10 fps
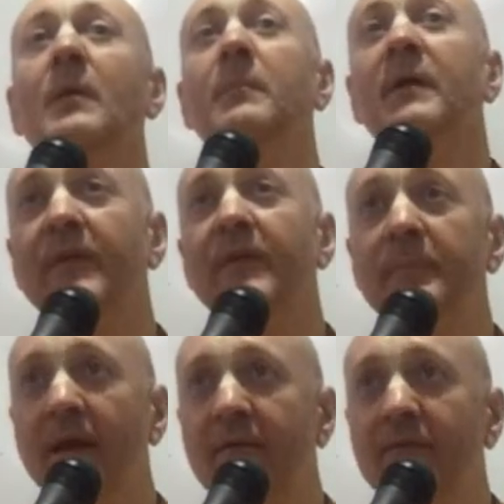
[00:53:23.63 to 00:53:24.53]
But
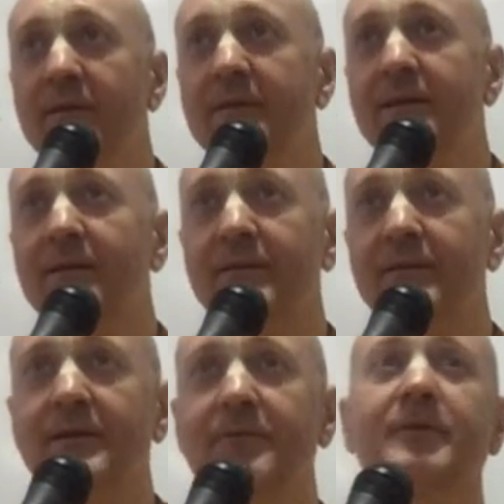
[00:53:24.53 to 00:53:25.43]
sometimes the details
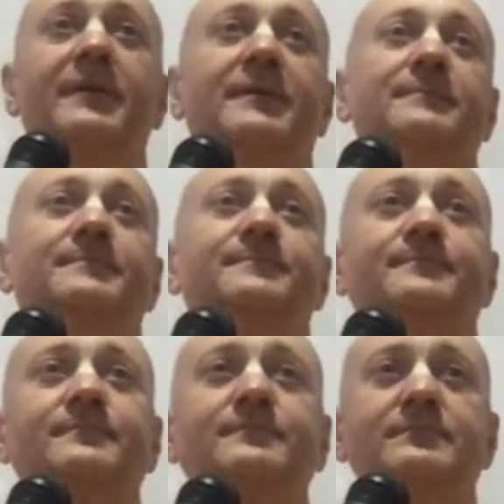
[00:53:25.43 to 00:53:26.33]
are different.
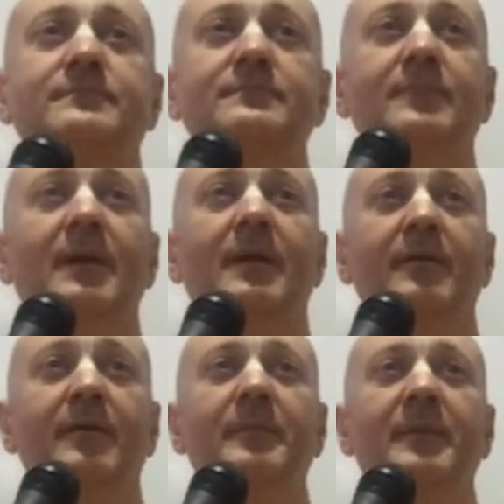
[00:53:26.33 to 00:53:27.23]

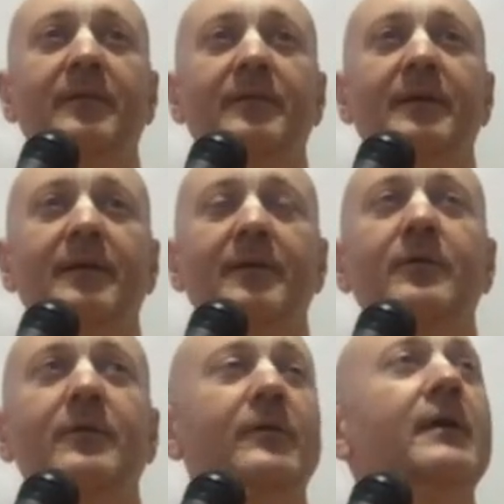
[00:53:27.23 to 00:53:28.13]
Sometimes little.
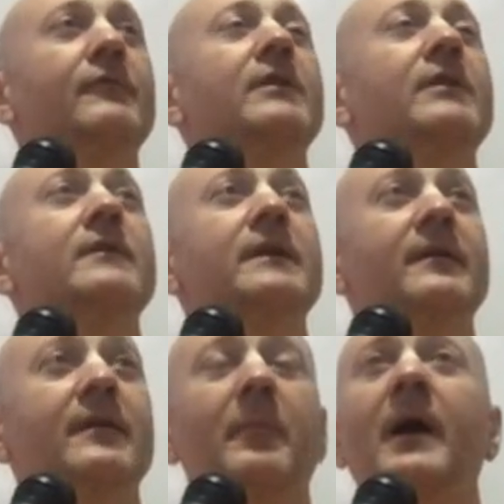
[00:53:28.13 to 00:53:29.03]
You can, when you read
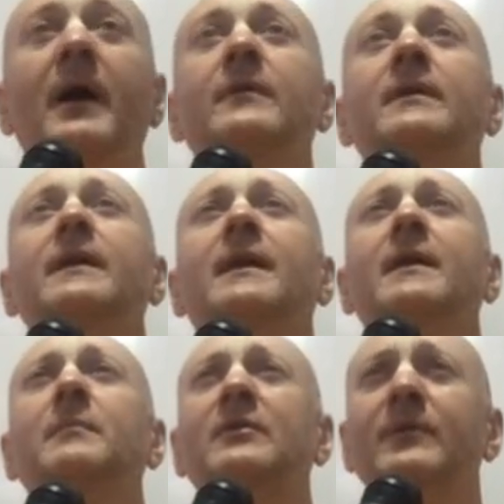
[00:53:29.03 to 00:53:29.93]
Ramayana, when they came
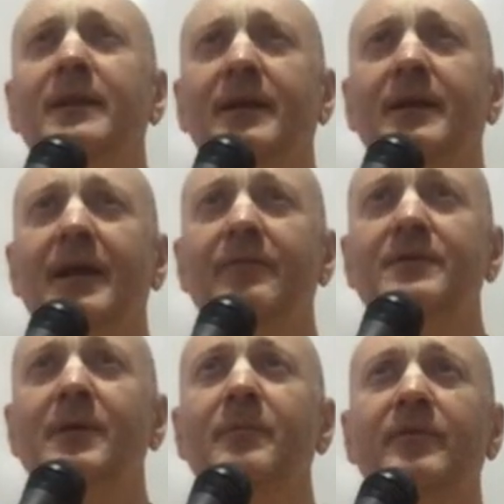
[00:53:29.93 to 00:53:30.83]
into that cave and
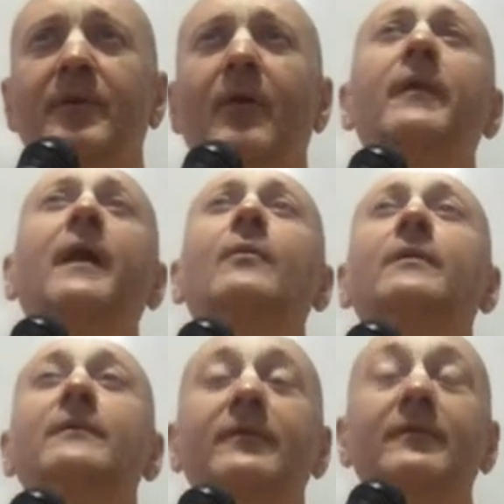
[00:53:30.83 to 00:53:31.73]
Jambavan say, oh, now
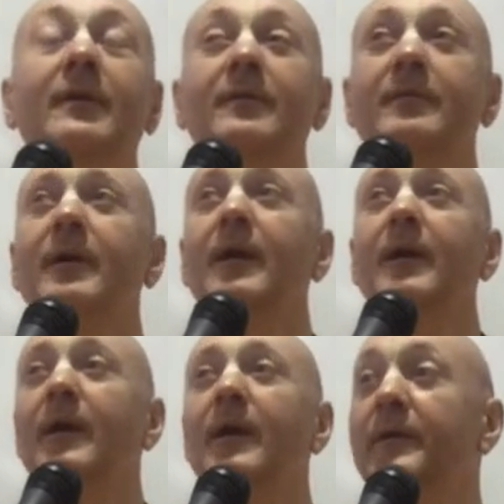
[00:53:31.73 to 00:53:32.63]
this is a...
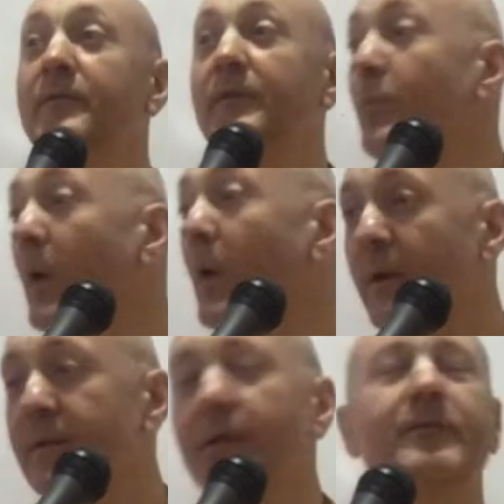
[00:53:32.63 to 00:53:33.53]
And they say, what?
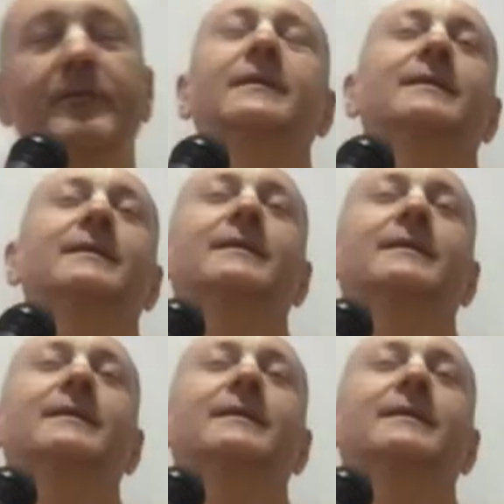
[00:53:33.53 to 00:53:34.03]
I said, nothing.